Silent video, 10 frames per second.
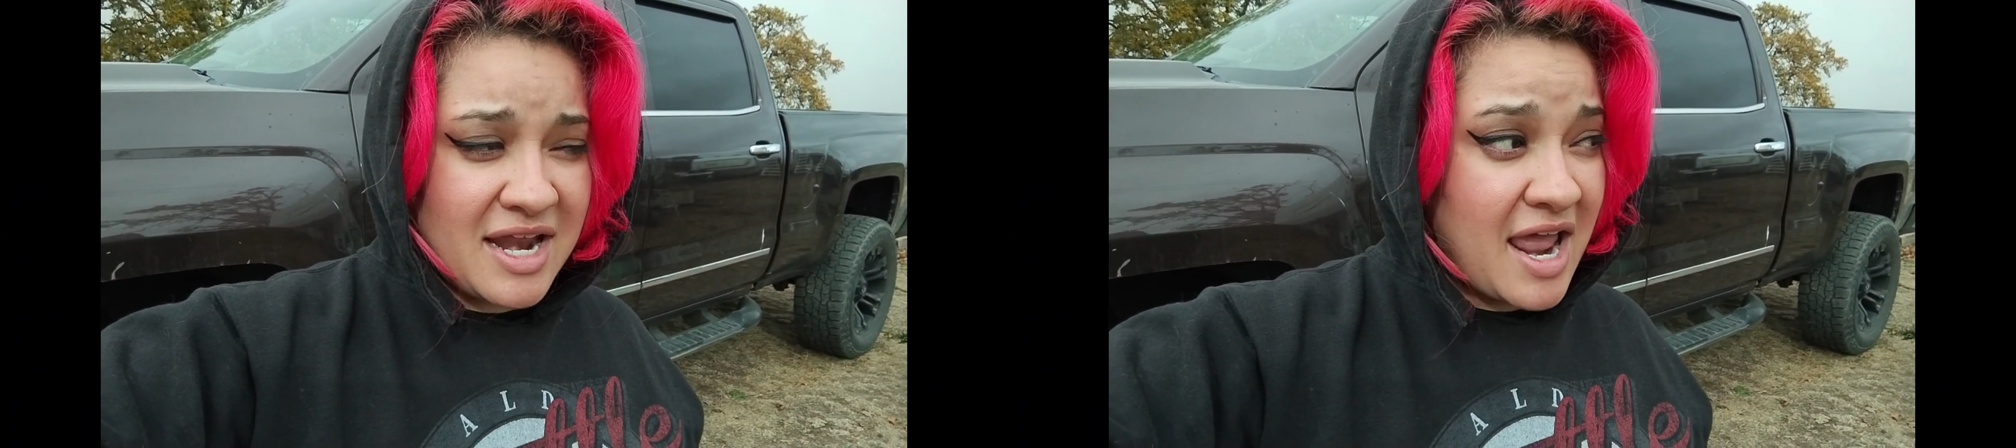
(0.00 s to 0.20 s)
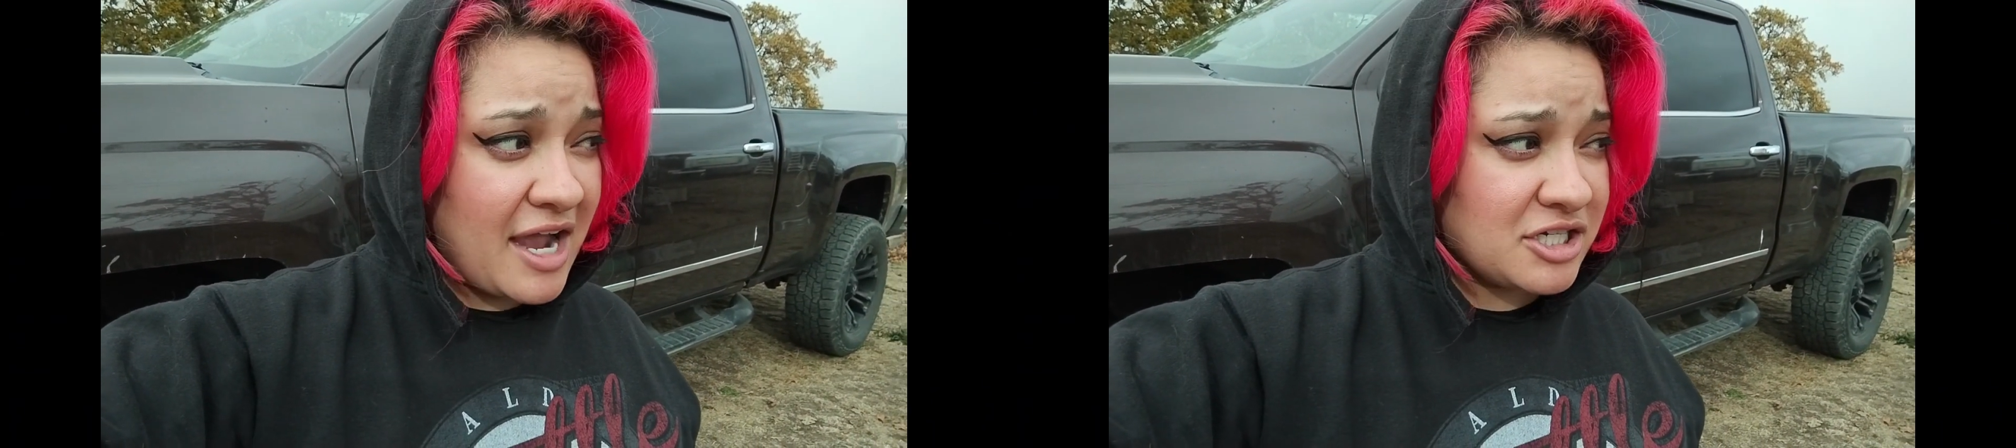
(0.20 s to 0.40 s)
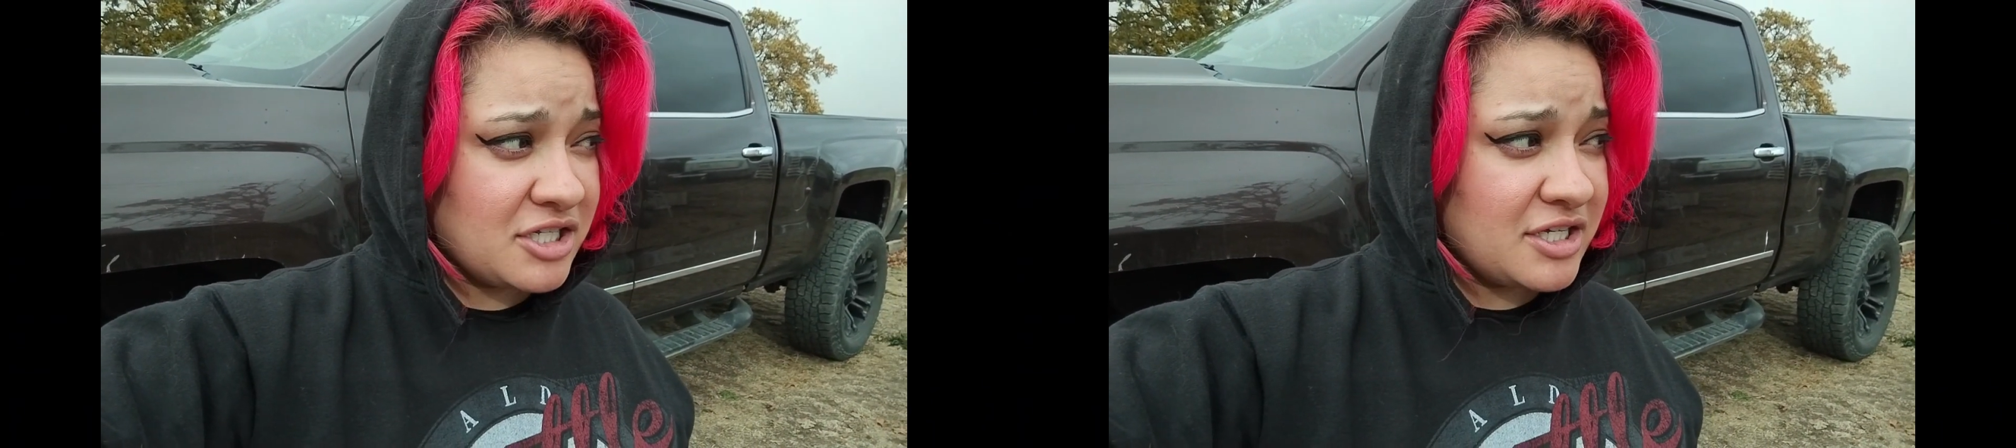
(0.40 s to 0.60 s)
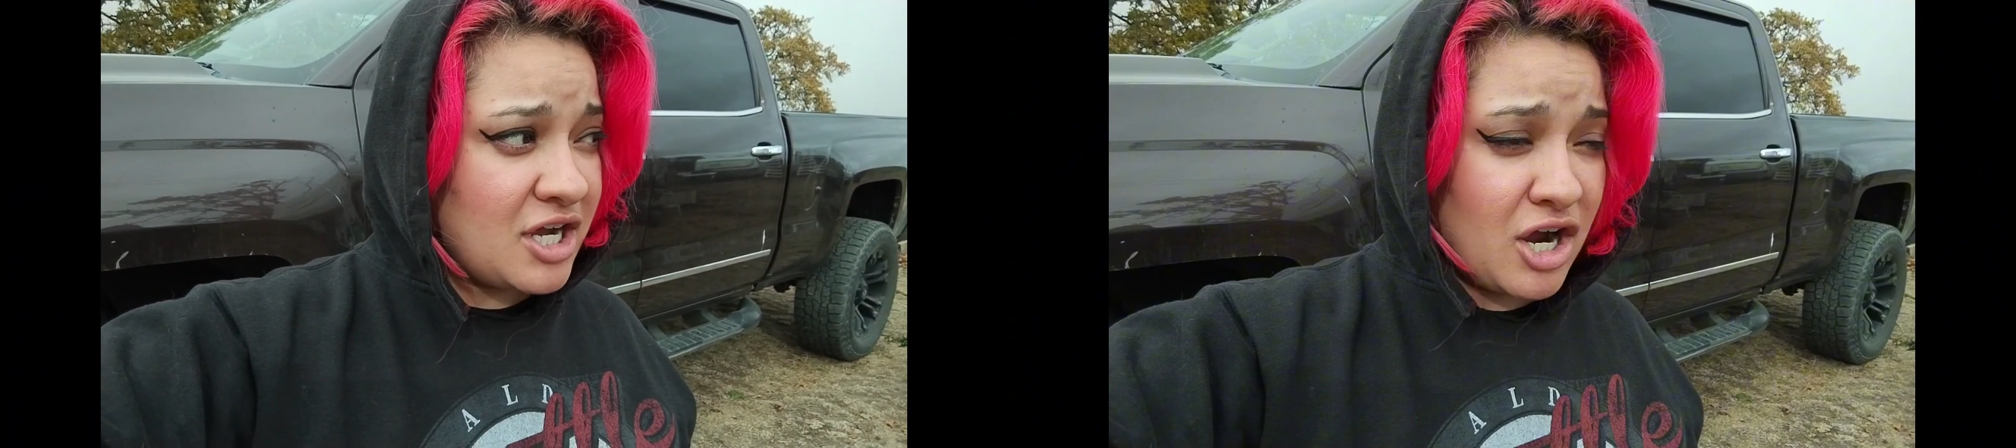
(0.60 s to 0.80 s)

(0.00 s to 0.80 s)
it actually